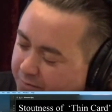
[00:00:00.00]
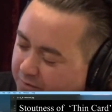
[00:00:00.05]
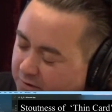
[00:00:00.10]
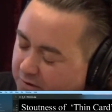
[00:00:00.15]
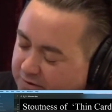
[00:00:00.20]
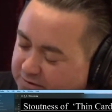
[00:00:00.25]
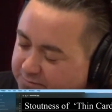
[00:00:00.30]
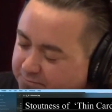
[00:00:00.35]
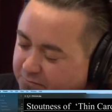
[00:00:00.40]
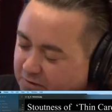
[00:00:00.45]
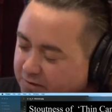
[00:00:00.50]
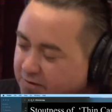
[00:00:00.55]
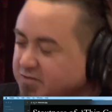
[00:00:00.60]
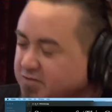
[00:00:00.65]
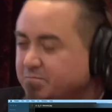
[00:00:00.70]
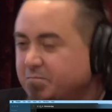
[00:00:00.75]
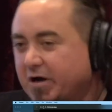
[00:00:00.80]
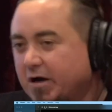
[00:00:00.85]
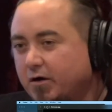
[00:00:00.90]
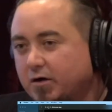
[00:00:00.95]
in this
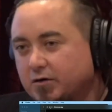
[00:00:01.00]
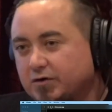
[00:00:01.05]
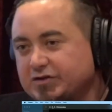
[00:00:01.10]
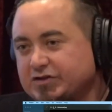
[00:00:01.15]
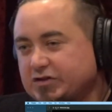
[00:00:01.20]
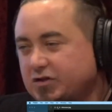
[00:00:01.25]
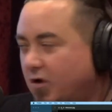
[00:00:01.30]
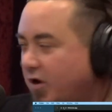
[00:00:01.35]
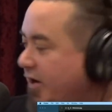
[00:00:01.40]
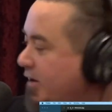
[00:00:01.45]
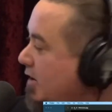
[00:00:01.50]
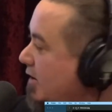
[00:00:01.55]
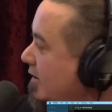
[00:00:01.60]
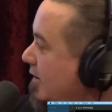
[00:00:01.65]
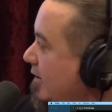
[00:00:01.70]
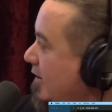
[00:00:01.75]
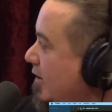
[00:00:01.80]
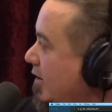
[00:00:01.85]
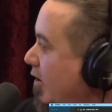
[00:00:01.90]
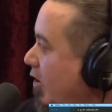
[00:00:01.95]
burial site
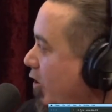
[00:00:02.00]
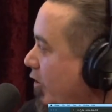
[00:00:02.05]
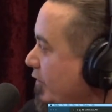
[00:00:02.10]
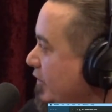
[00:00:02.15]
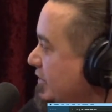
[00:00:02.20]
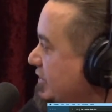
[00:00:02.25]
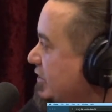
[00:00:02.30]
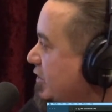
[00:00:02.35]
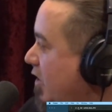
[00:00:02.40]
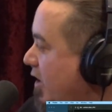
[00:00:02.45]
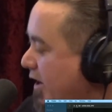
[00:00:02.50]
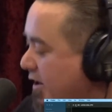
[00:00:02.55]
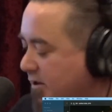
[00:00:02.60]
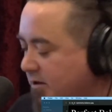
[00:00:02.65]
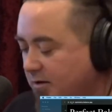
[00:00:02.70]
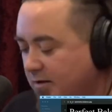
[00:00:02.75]
on the side.